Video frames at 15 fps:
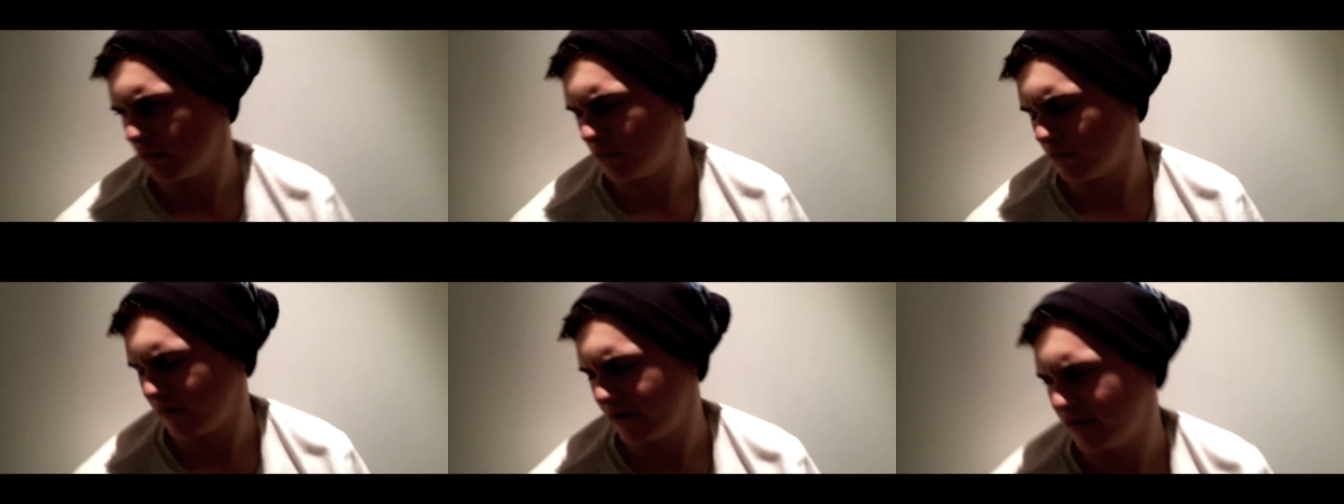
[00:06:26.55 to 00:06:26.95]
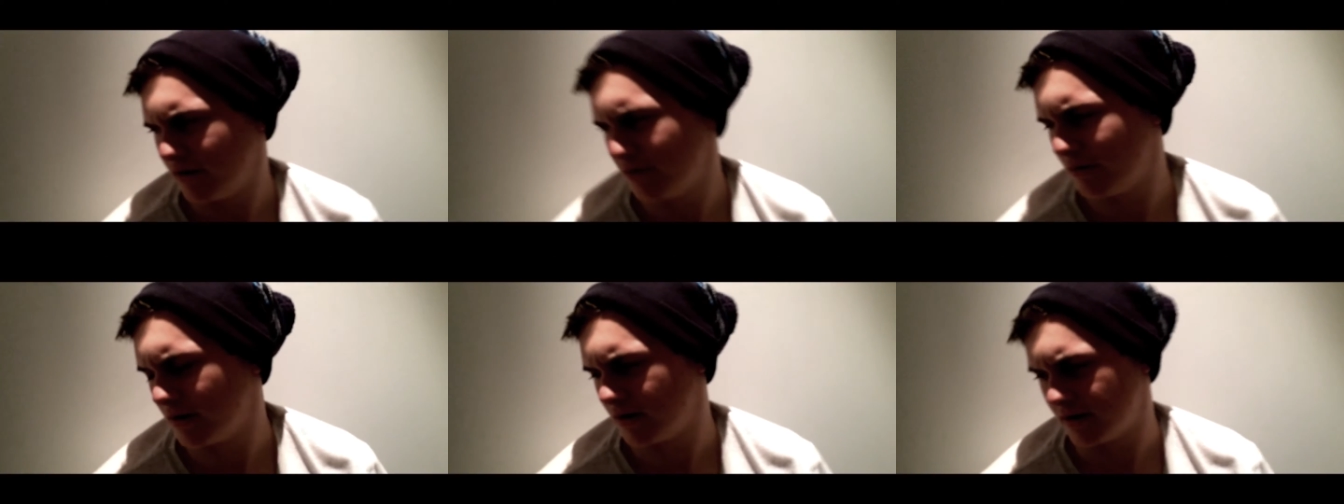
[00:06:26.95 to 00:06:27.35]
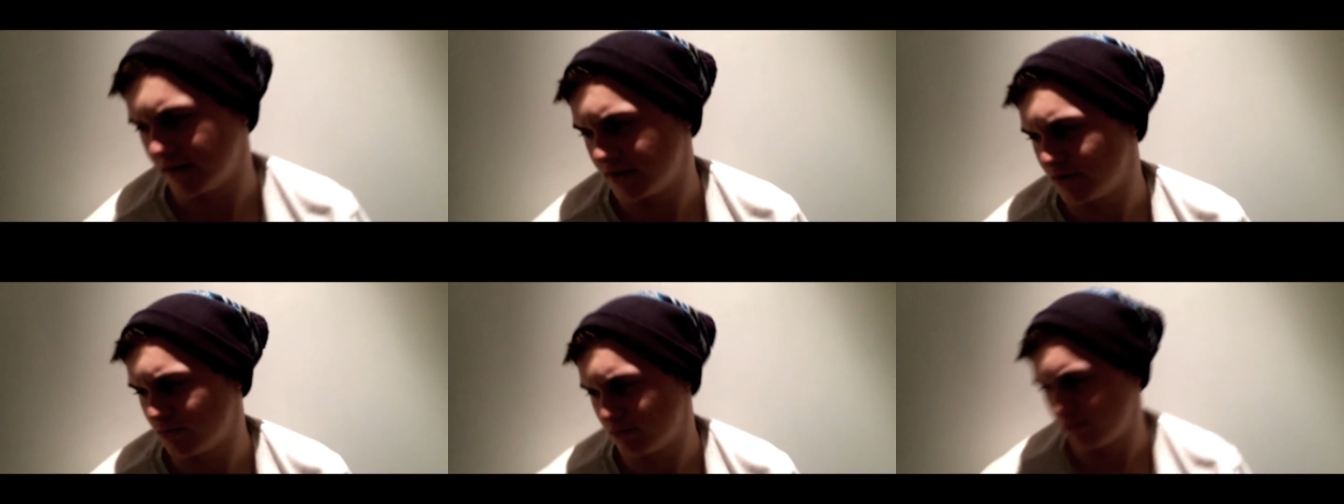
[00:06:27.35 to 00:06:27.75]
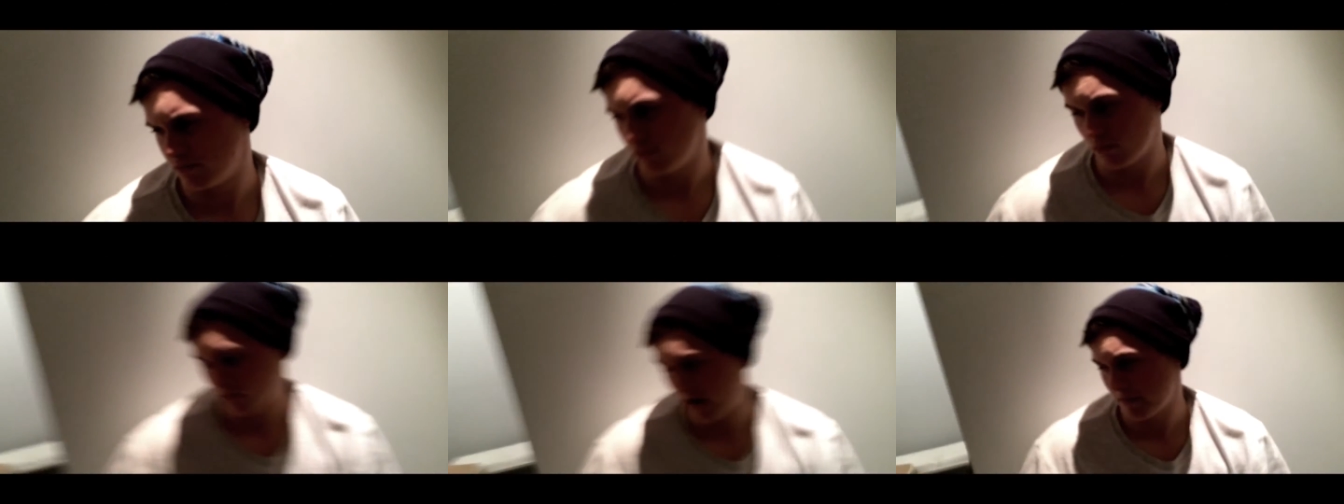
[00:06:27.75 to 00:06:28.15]
What are you doing? It's
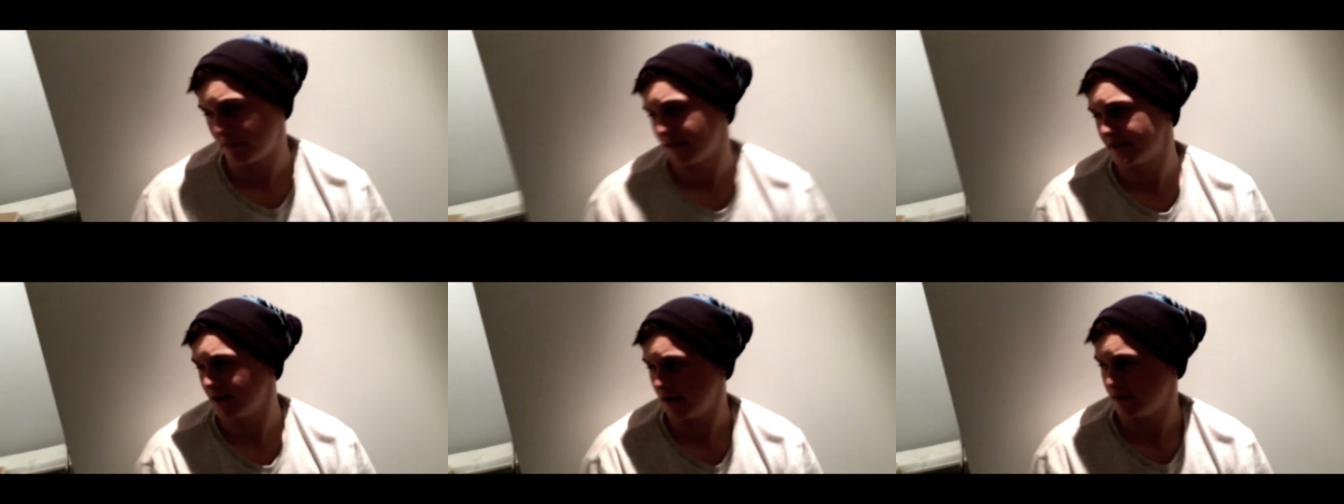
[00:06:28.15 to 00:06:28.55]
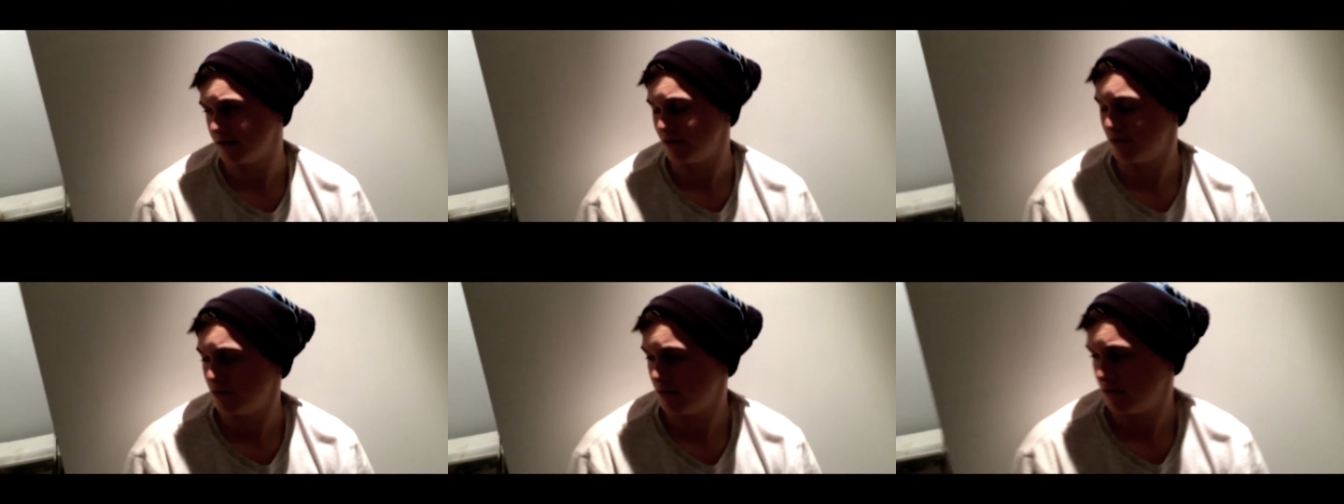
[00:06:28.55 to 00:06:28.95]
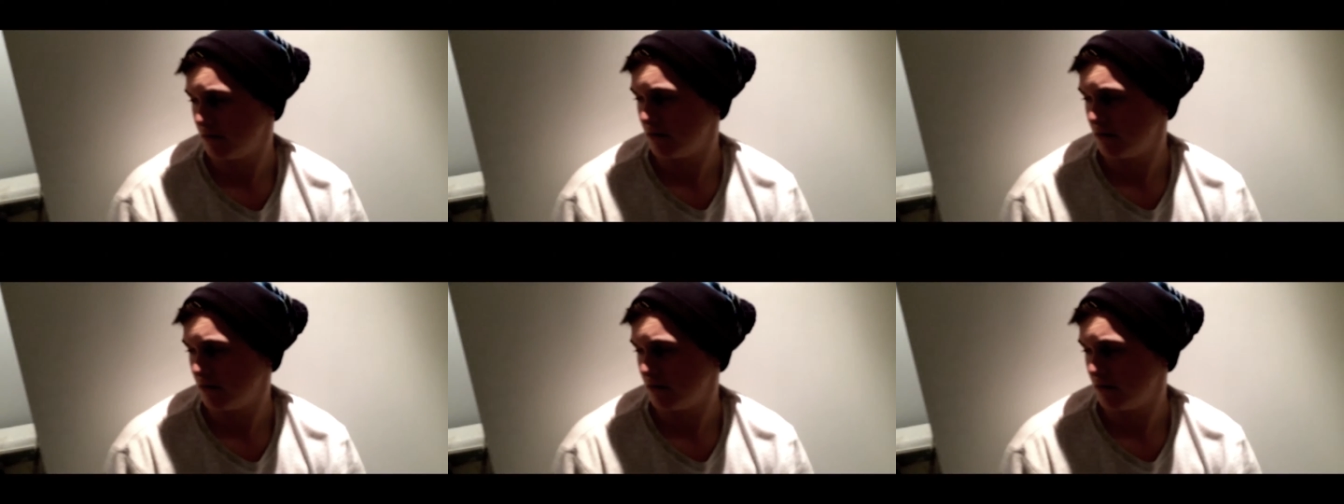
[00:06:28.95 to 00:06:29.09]
right beside you.